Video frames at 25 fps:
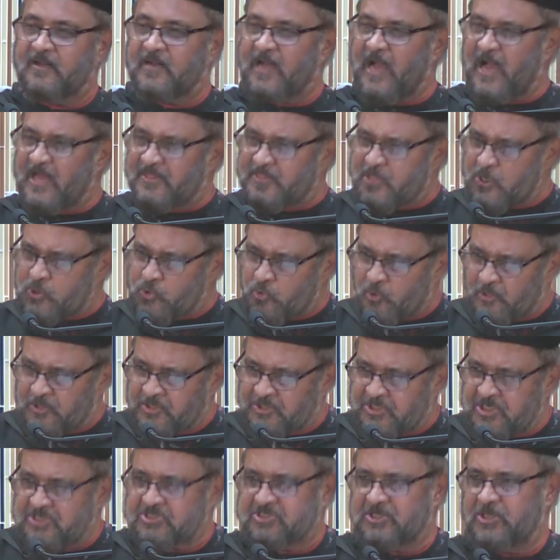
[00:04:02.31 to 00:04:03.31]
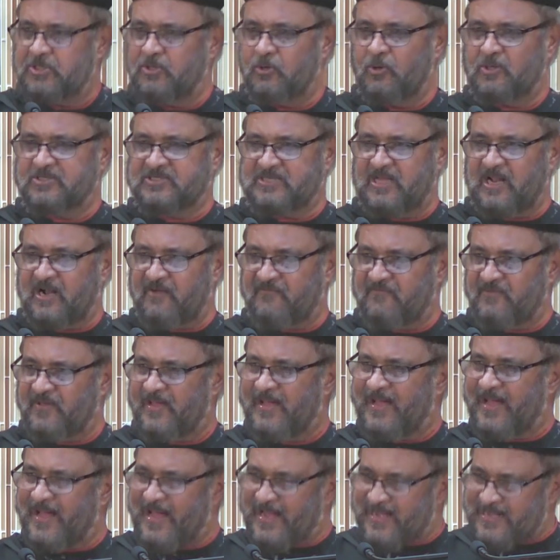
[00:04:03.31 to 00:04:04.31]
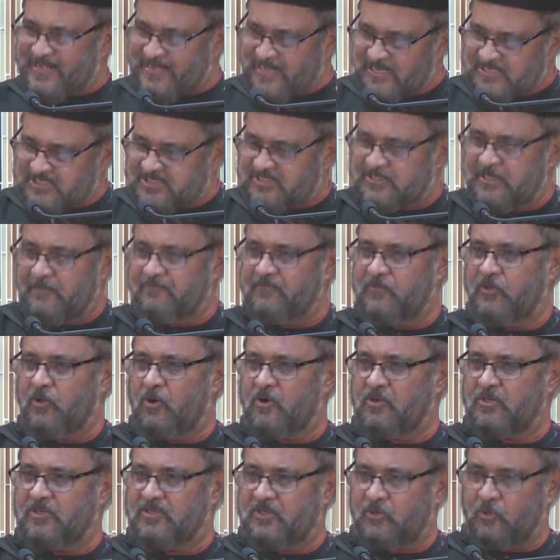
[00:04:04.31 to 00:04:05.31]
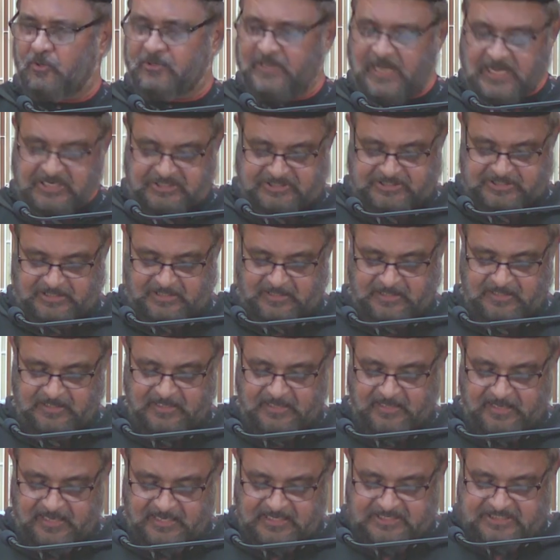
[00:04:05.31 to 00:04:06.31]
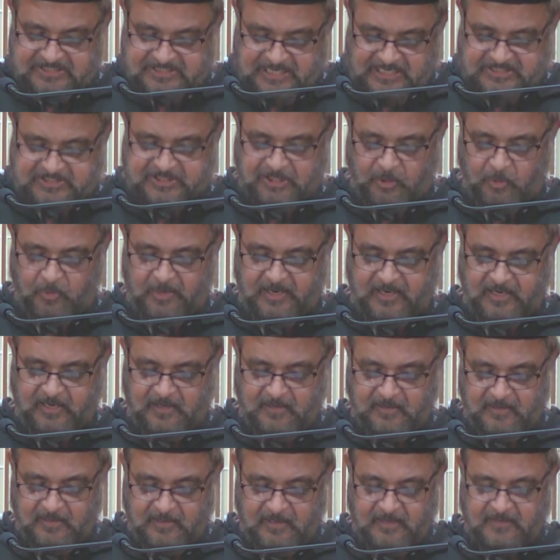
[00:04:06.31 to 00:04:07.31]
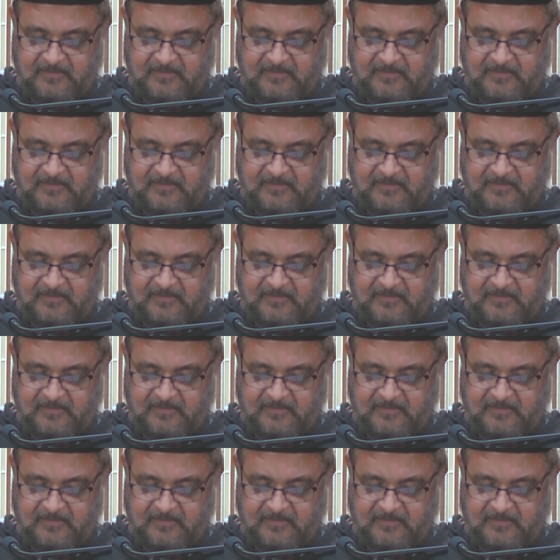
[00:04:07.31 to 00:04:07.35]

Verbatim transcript: Rather, condition yourself, accustom your, your nature in such a way